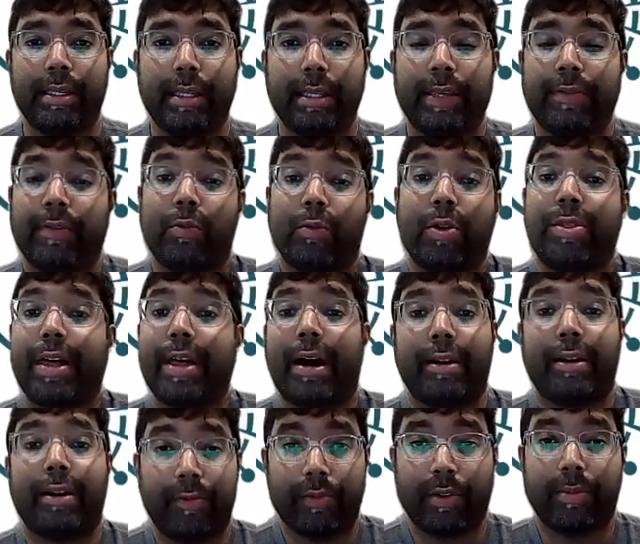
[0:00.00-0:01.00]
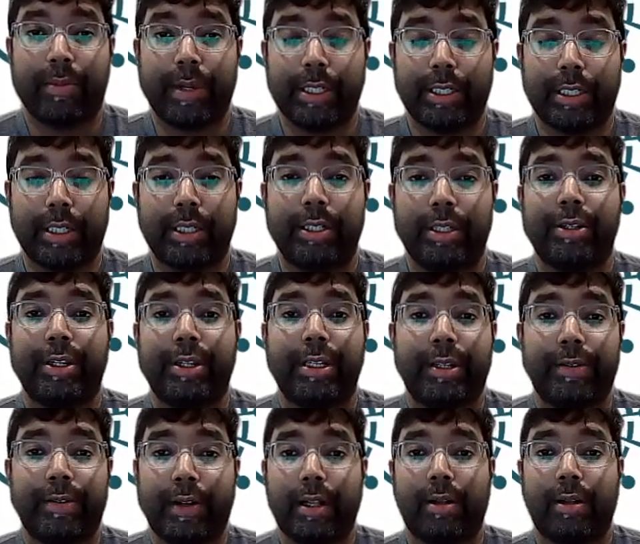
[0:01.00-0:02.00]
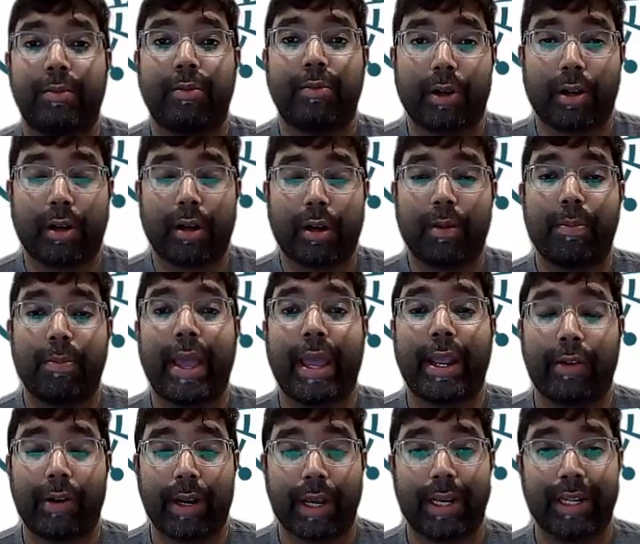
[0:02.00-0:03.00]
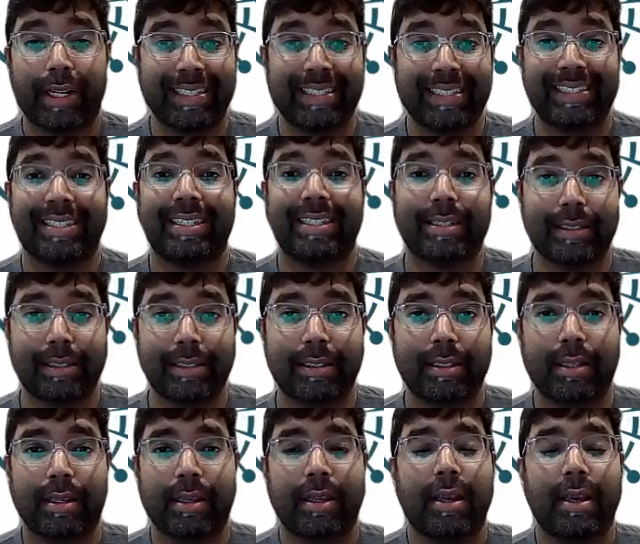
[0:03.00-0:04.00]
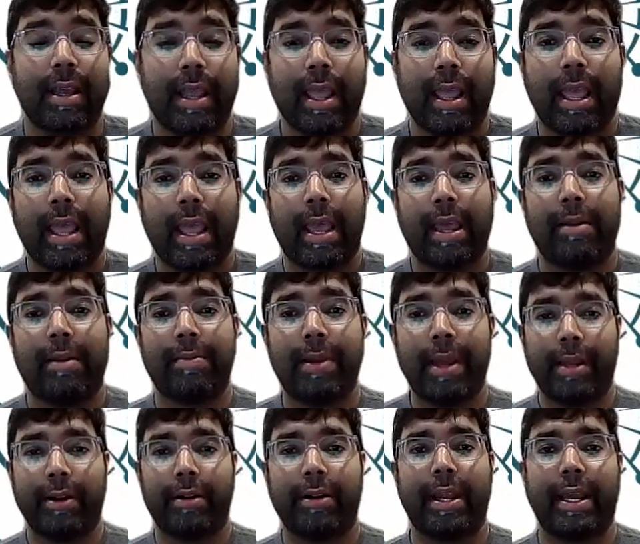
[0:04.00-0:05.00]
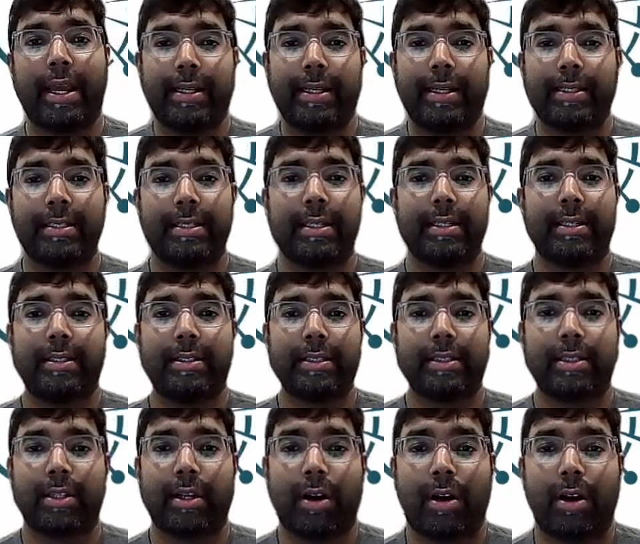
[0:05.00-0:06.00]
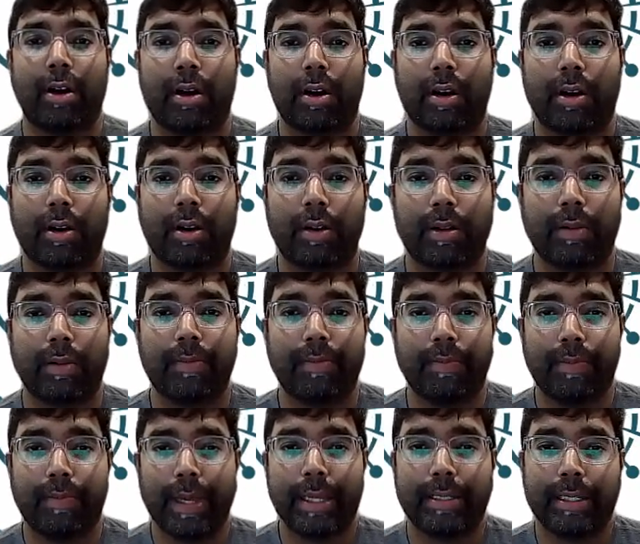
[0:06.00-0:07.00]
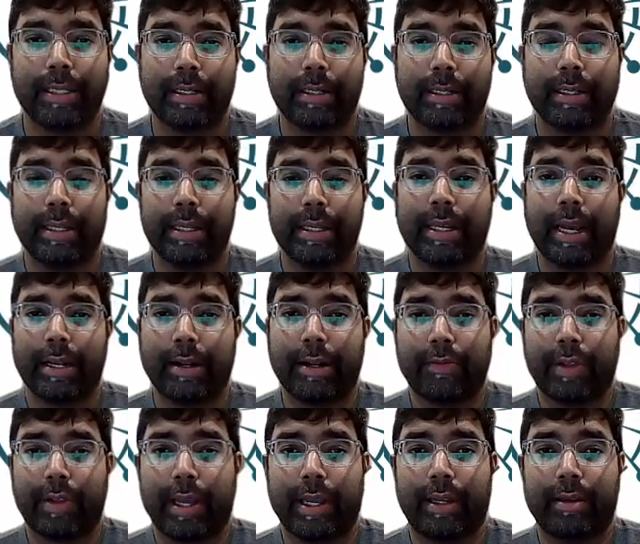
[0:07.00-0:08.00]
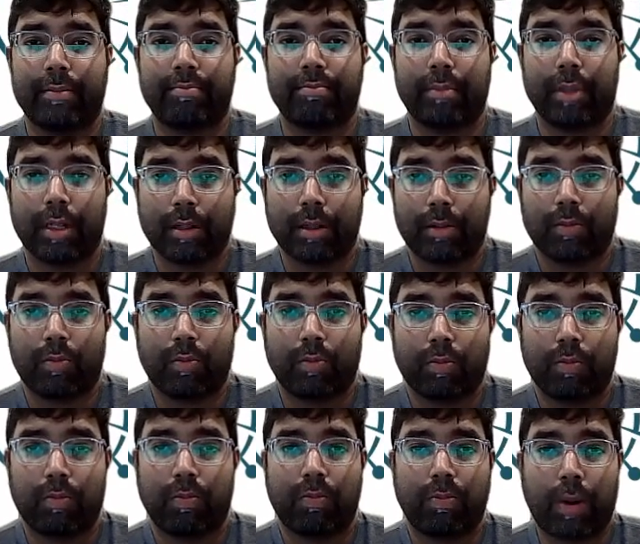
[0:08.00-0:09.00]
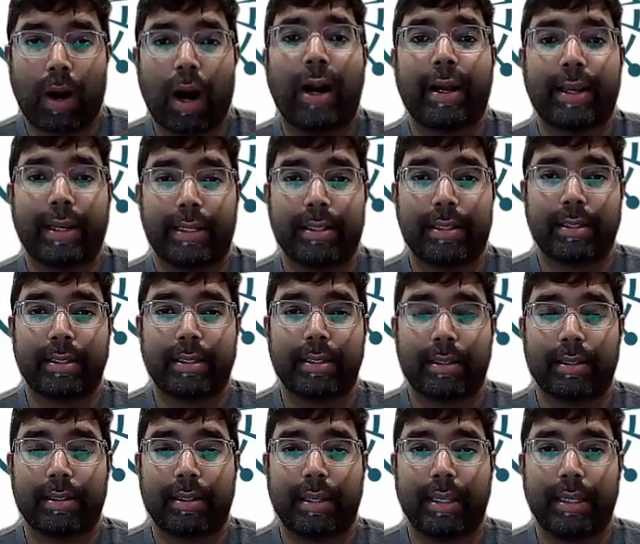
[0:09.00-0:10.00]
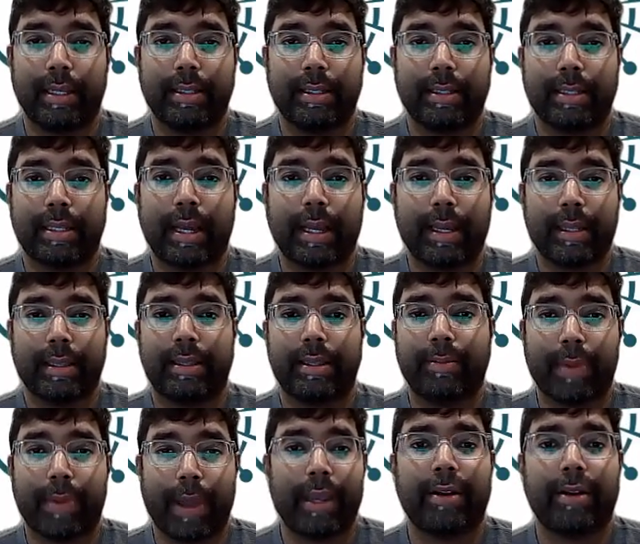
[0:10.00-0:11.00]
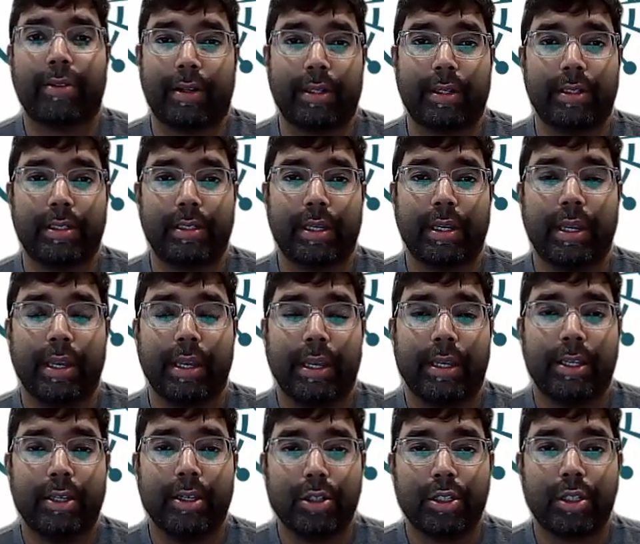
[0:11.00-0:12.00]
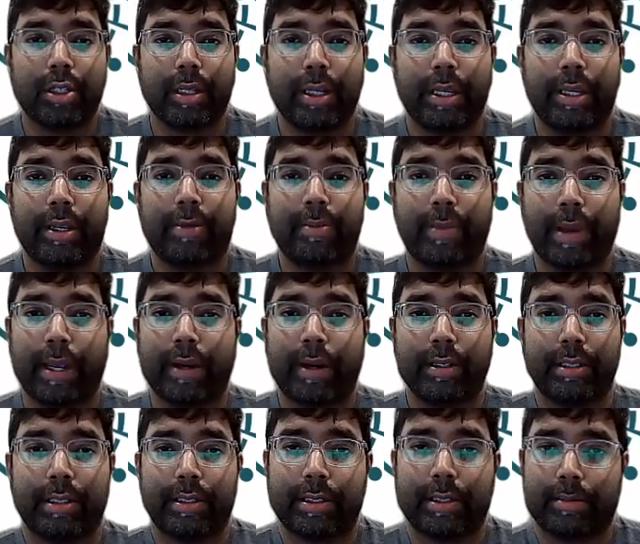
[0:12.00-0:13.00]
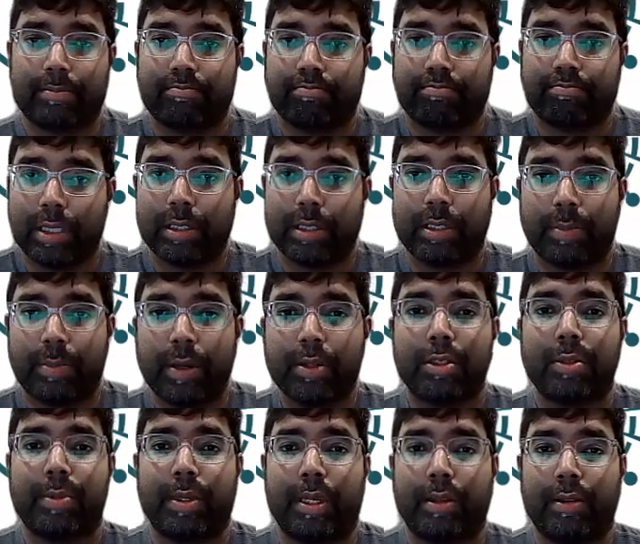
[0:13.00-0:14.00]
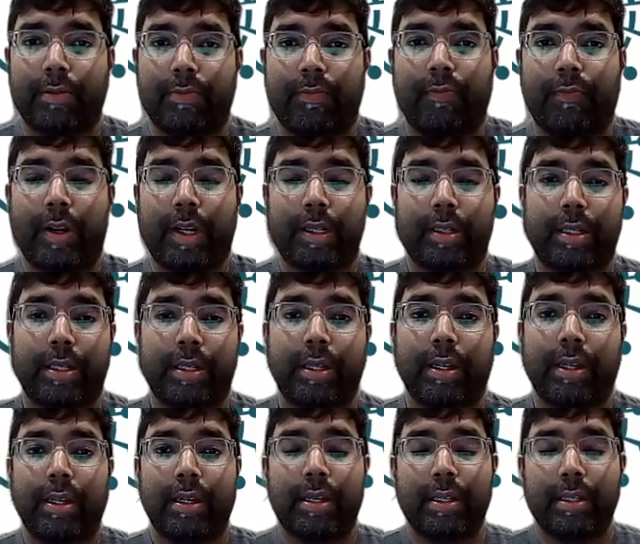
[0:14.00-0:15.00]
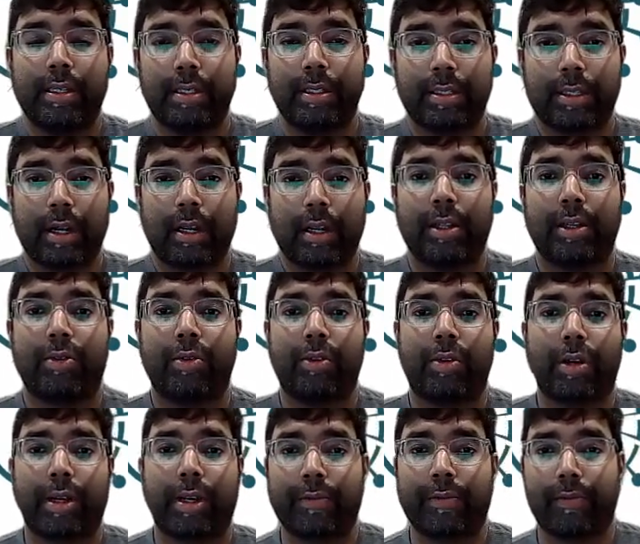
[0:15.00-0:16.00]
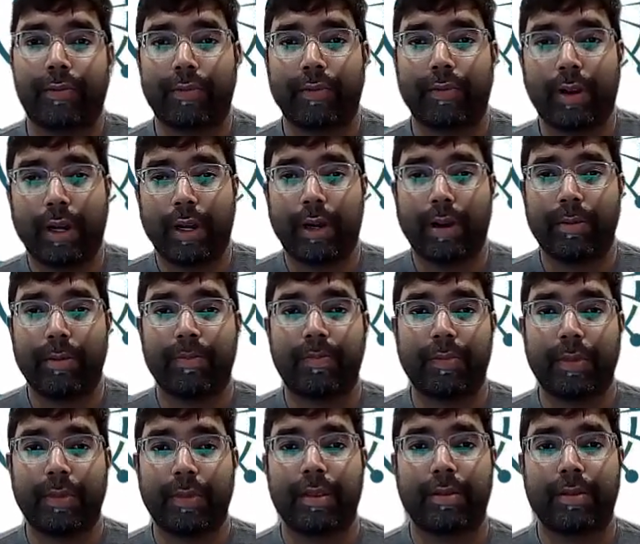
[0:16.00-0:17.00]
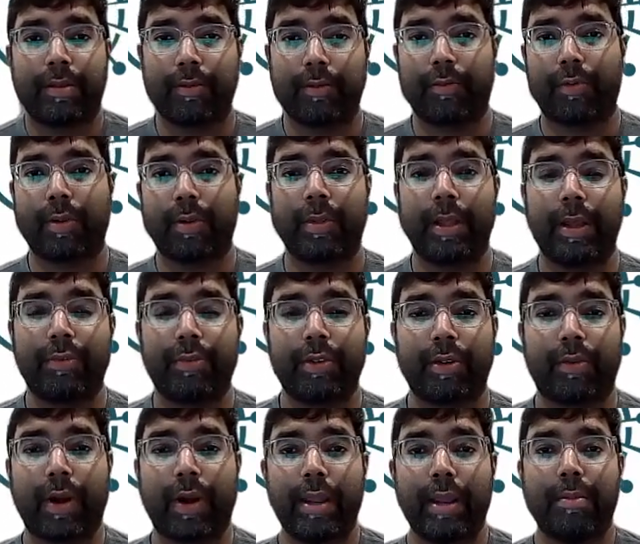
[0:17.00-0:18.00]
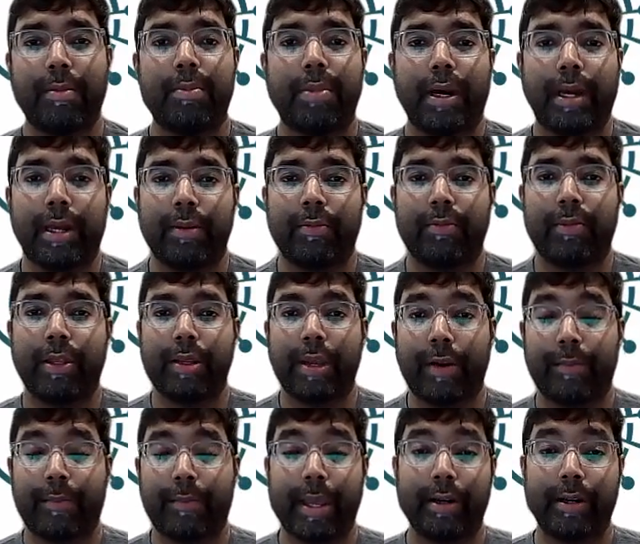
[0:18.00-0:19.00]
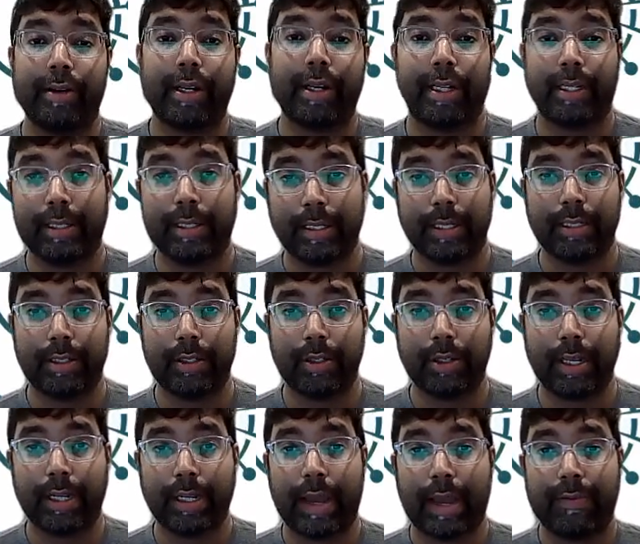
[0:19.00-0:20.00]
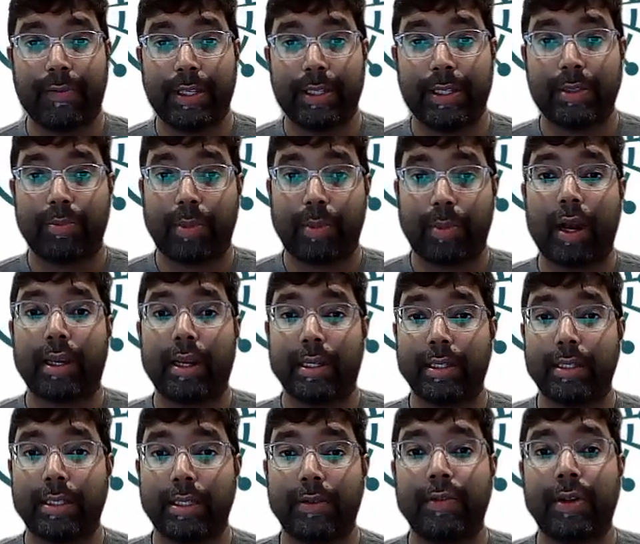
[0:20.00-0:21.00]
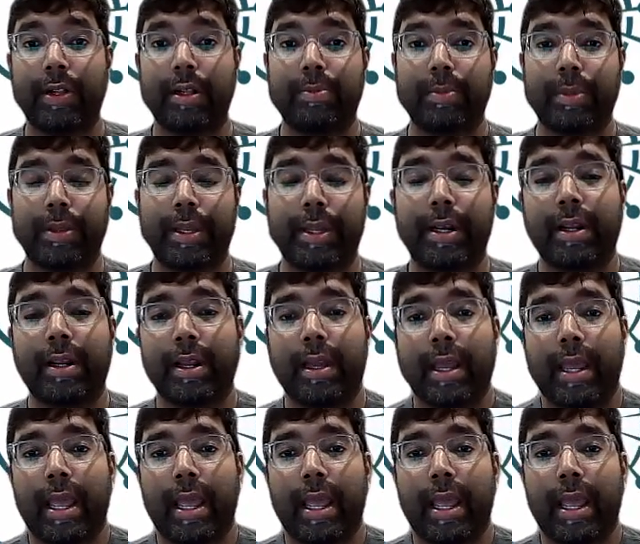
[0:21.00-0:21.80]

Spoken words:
even without inflammation, you can develop what are called pancreatic cysts. And pancreatic cysts are basically kind of like little pockets inside the pancreas. Usually, your pancreas is supposed to be a fairly solid organ from left to right, but when you have pancreatic cysts, you can have these pockets develop in there.